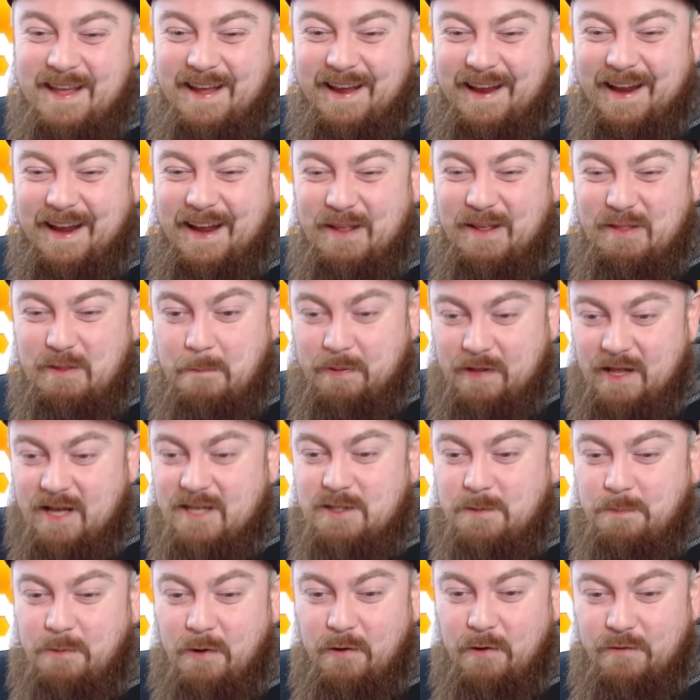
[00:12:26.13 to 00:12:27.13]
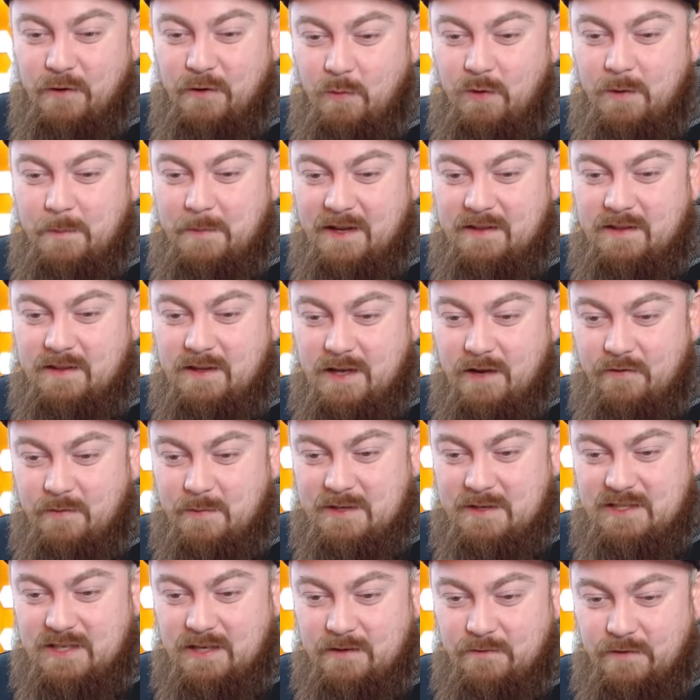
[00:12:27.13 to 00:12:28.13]
The plans put forward by the
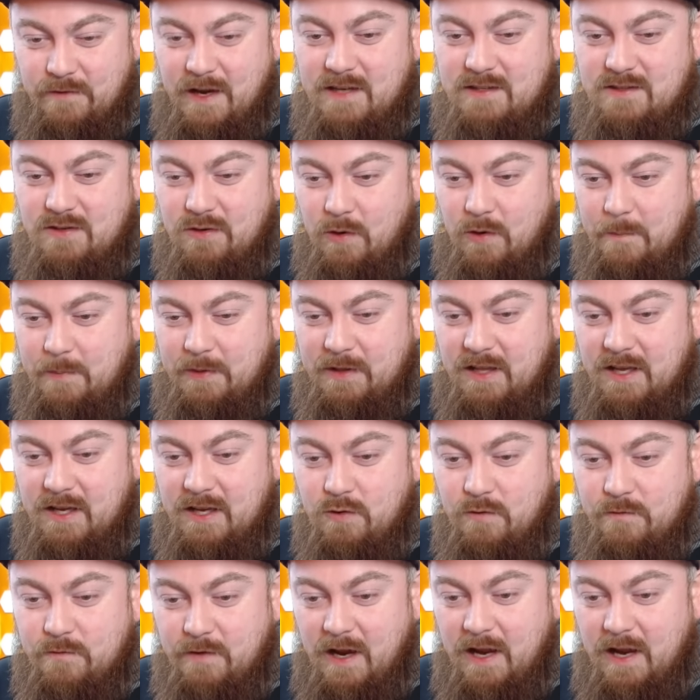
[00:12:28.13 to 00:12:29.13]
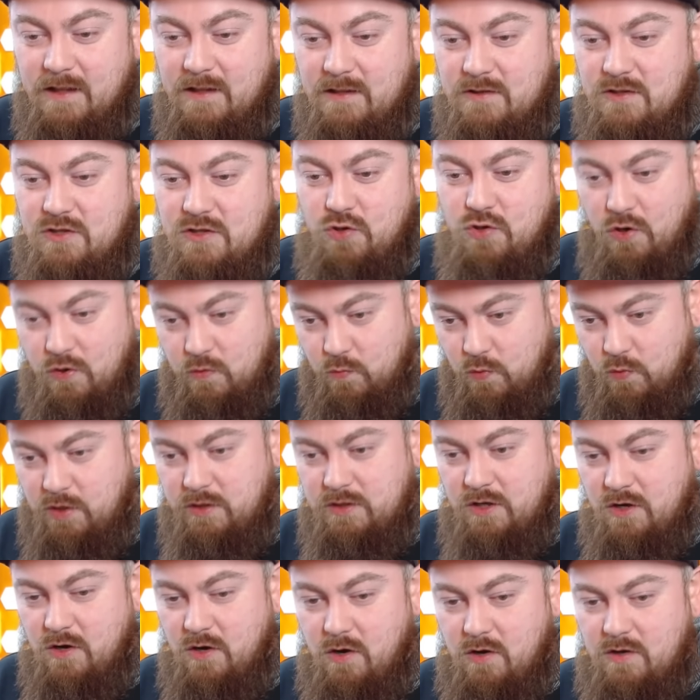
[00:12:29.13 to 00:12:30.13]
government's advisor on political violence, John
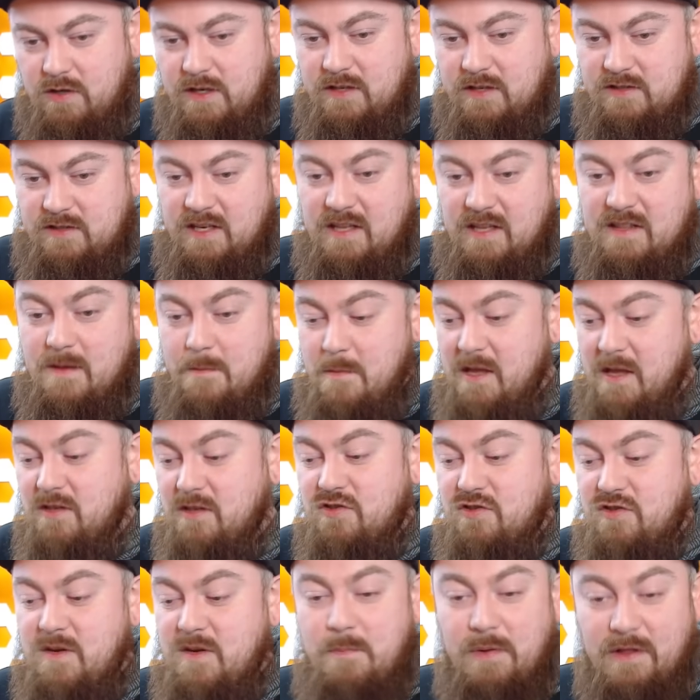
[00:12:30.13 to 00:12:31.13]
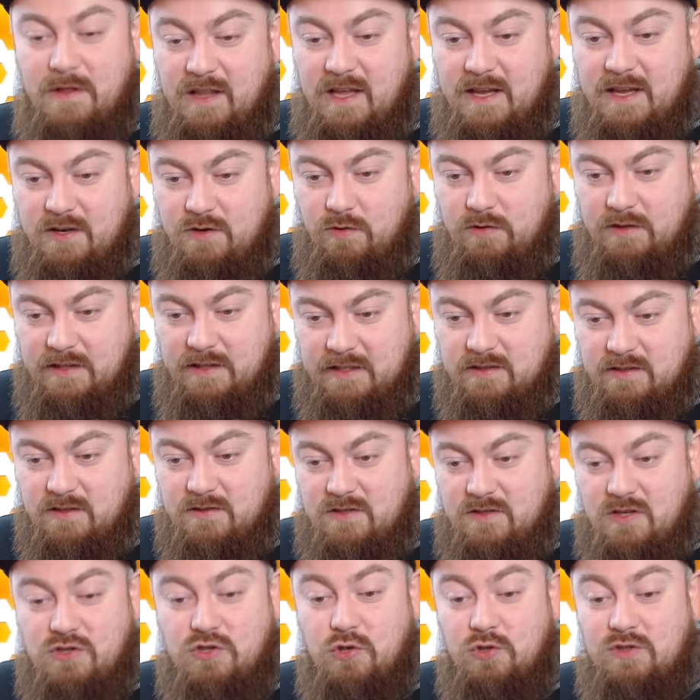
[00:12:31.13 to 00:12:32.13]
Woodcock, say that mainstream political
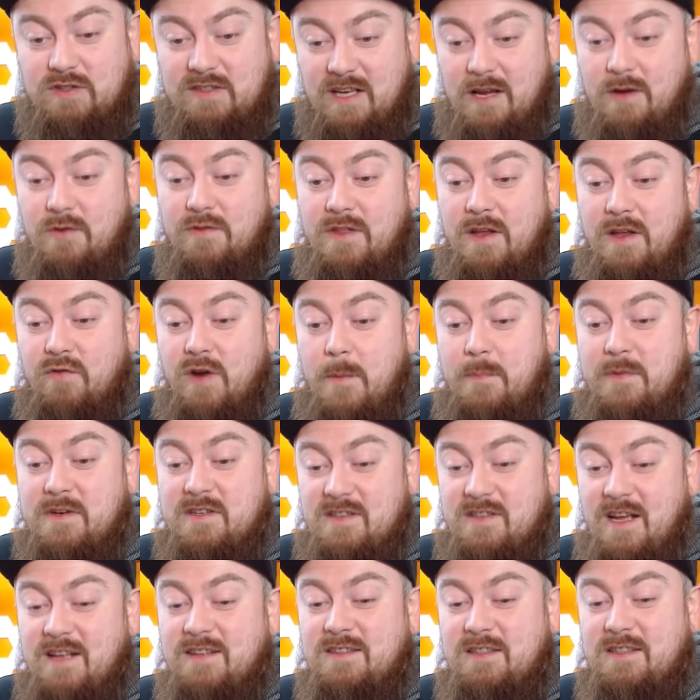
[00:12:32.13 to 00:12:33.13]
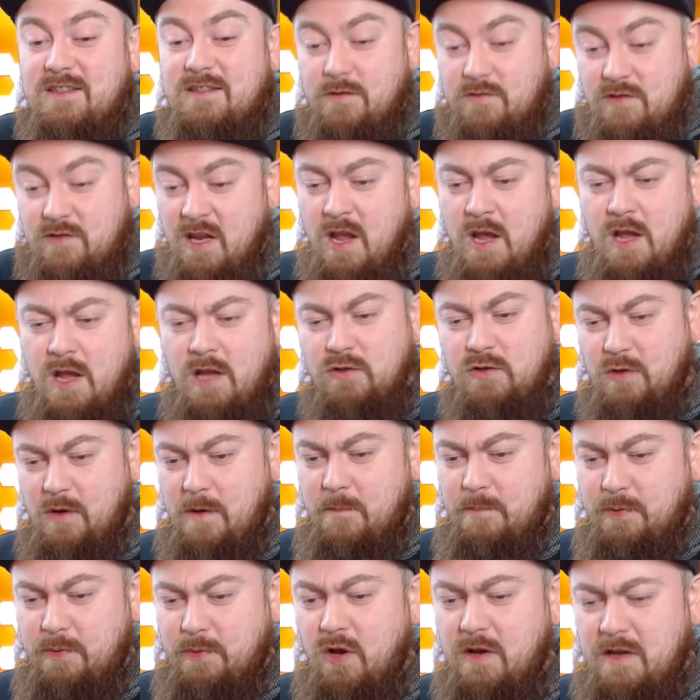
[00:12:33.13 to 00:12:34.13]
leaders should tell their representatives to
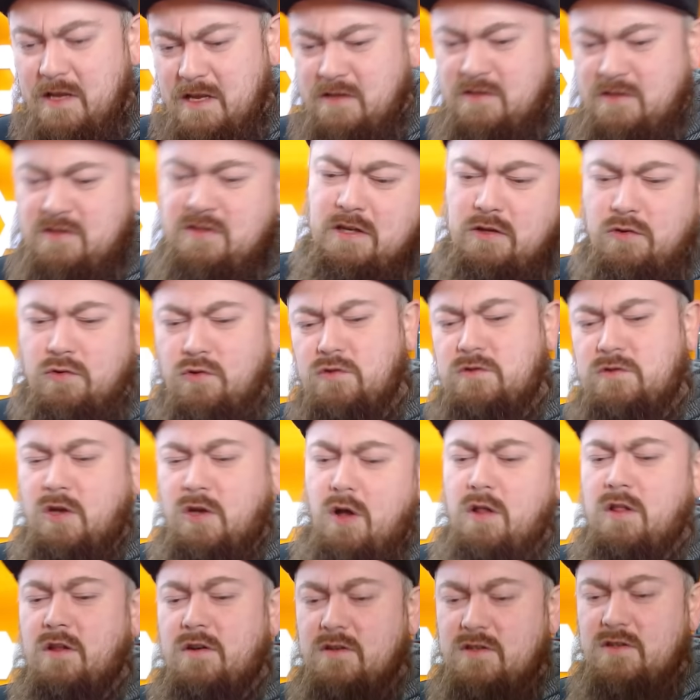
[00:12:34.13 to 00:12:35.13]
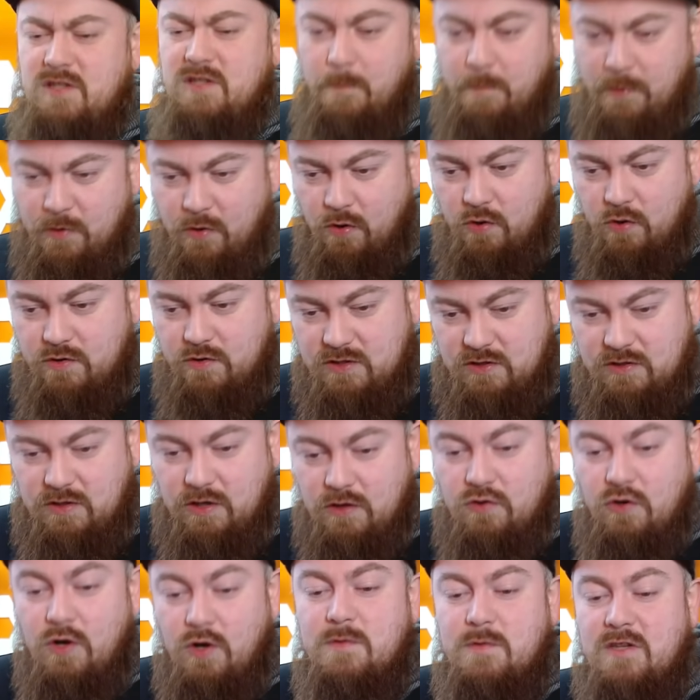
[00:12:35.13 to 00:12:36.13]
employ a zero-tolerance approach
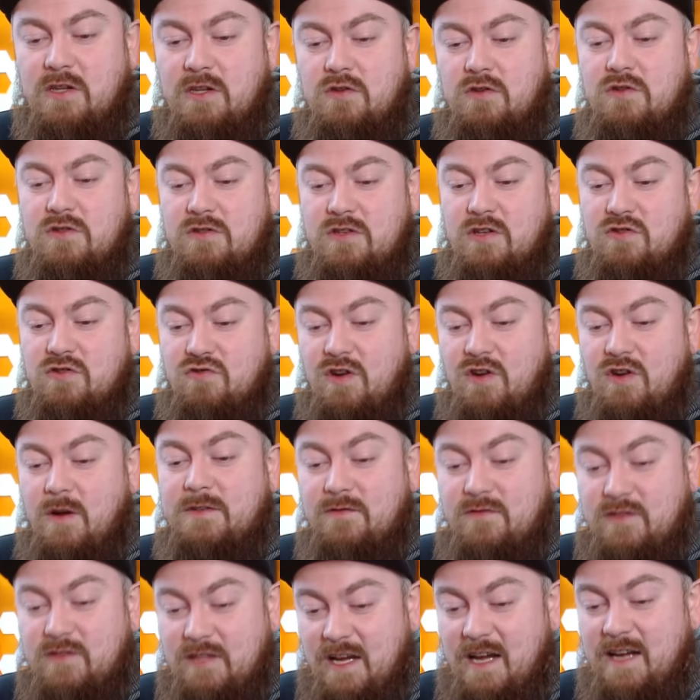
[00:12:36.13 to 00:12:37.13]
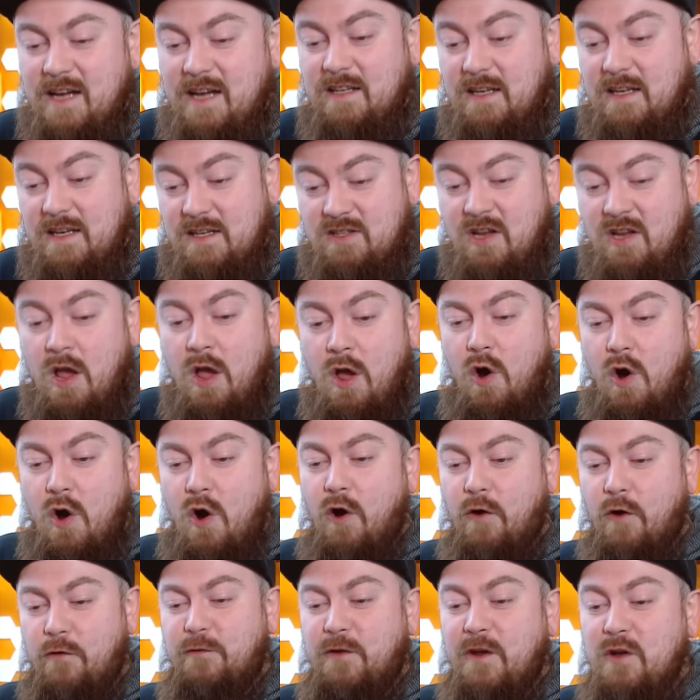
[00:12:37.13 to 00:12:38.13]
to groups that use disruptive tactics
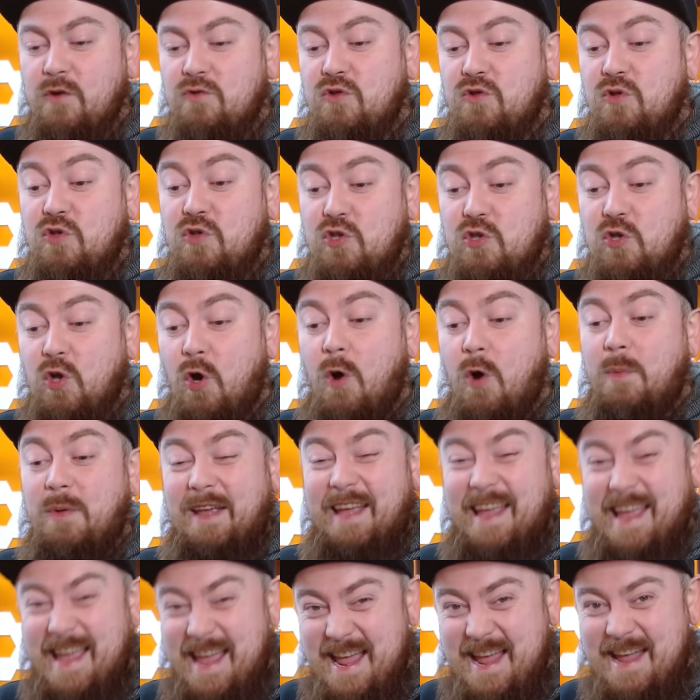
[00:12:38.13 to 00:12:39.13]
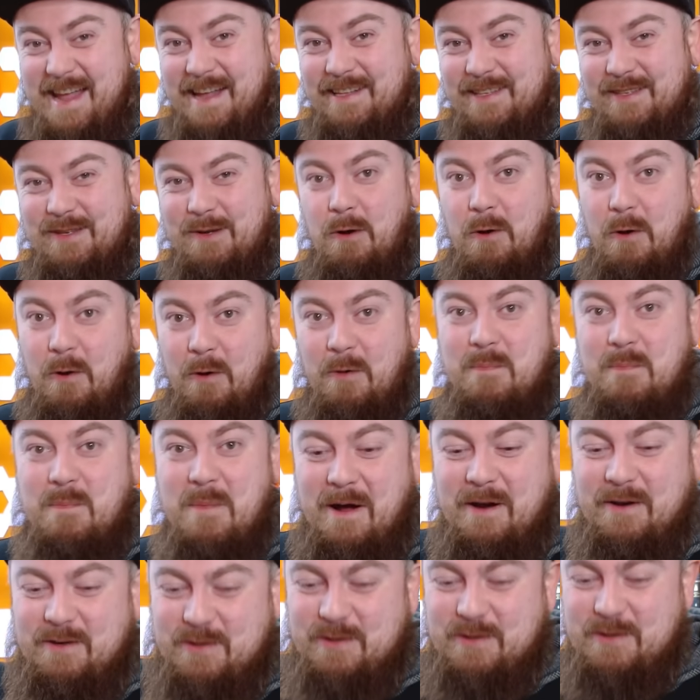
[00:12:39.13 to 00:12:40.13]
or fail to stop hate on
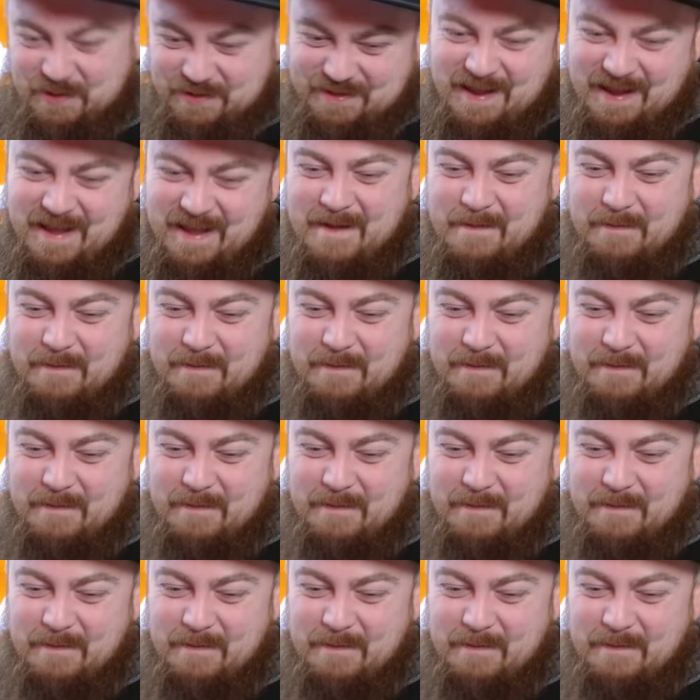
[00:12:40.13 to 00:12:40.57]
marches.